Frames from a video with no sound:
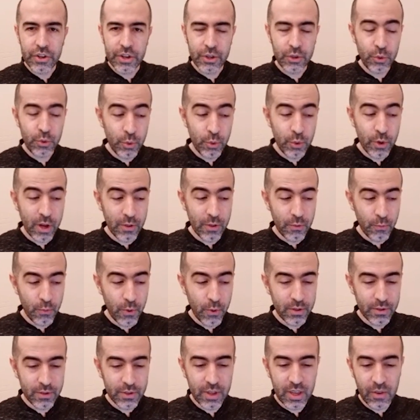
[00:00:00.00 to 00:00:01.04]
do not
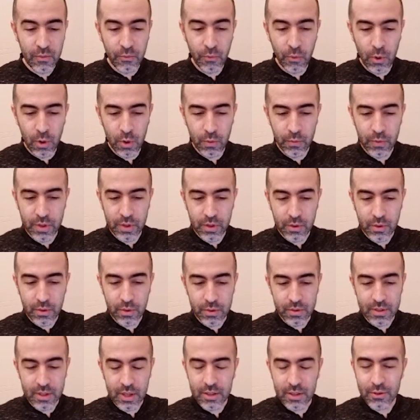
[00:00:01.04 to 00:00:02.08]
want to involve with the
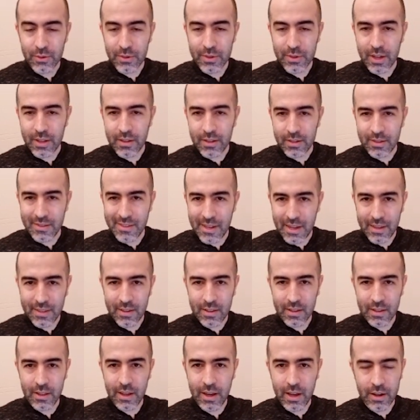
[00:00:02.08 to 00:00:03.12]
consensus and the
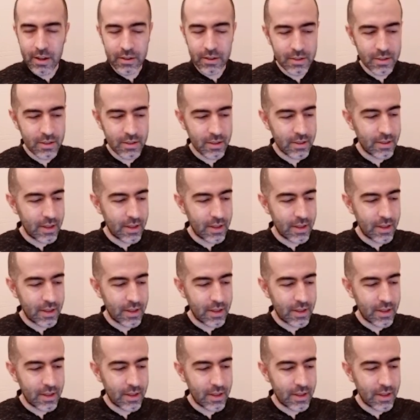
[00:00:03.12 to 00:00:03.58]
data layers.